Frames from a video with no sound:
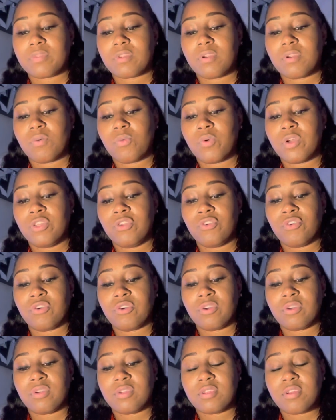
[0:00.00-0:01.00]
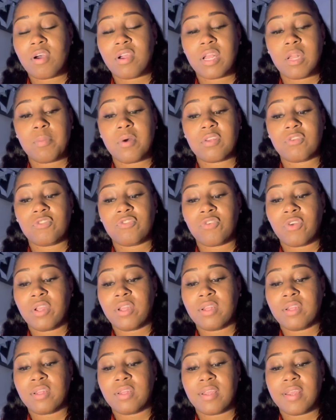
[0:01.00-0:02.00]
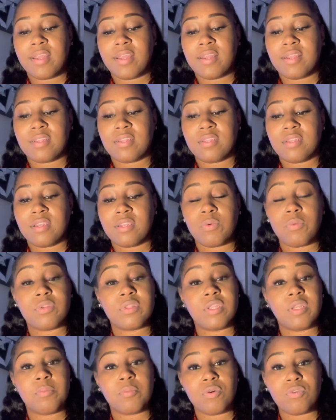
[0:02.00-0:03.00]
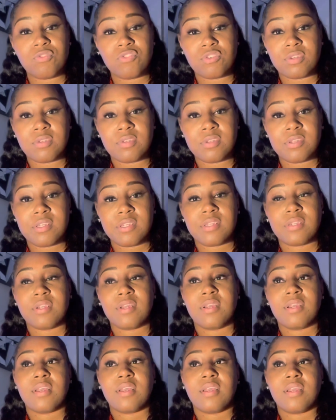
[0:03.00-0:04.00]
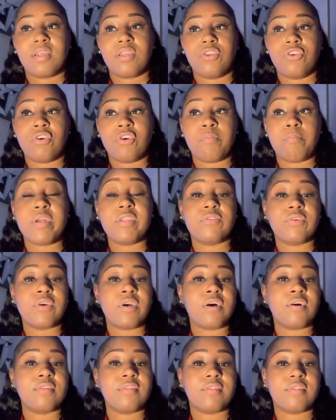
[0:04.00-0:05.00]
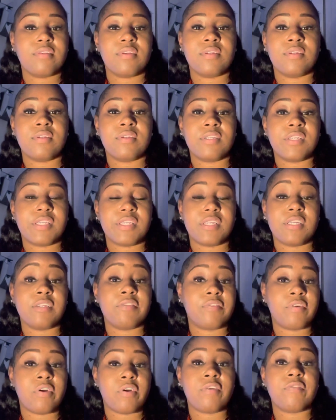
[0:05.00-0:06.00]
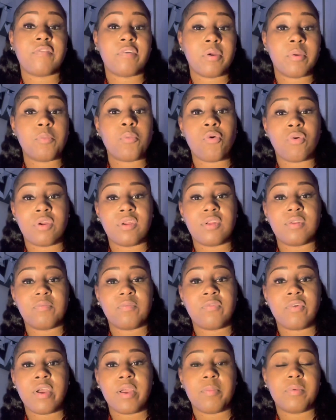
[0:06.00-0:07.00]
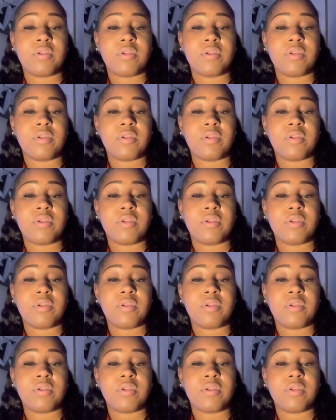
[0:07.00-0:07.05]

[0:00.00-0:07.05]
when you're talking about trading and dealing with emotions, your mental health is very, very important, right?